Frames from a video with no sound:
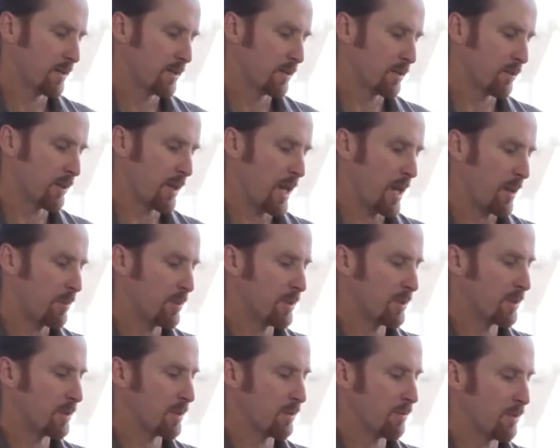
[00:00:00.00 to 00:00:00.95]
So what
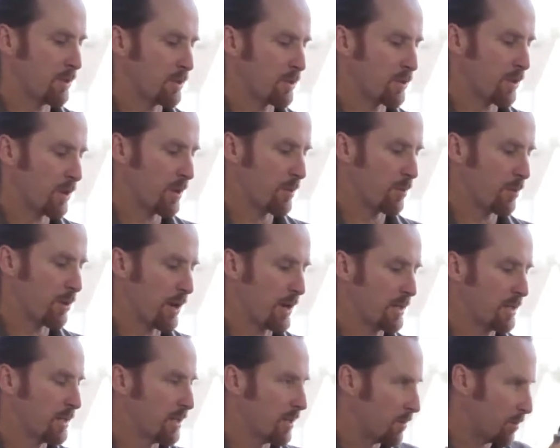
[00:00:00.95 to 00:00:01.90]
happens is if you try
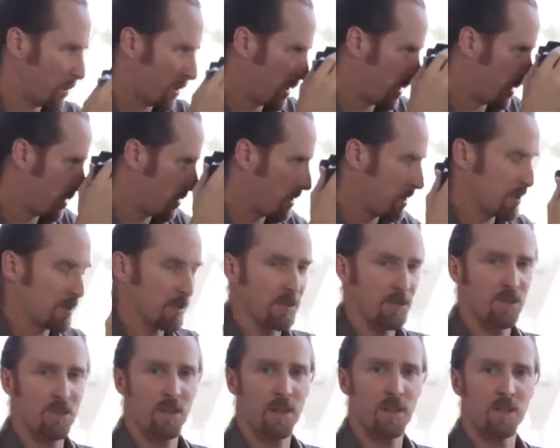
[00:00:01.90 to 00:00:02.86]
brighten it by slow down
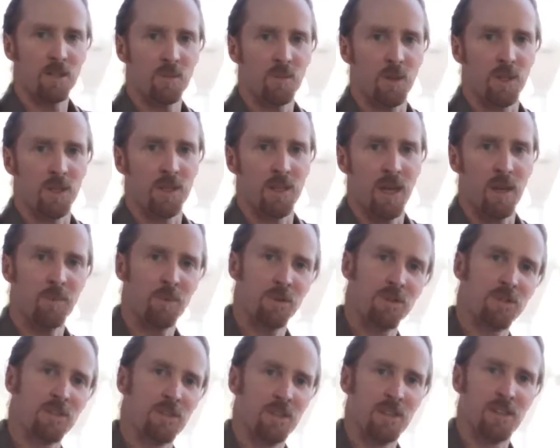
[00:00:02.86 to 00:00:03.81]
the shutter speed, the
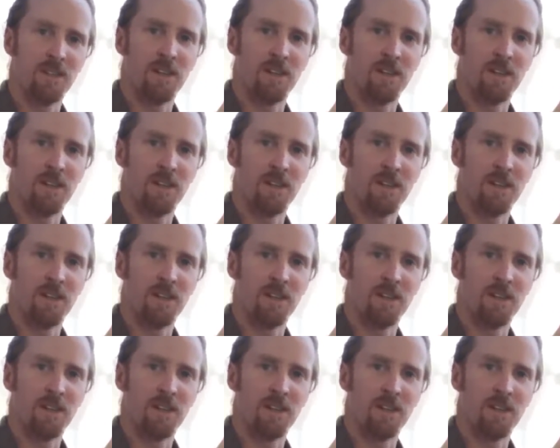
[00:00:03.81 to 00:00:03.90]
aperture will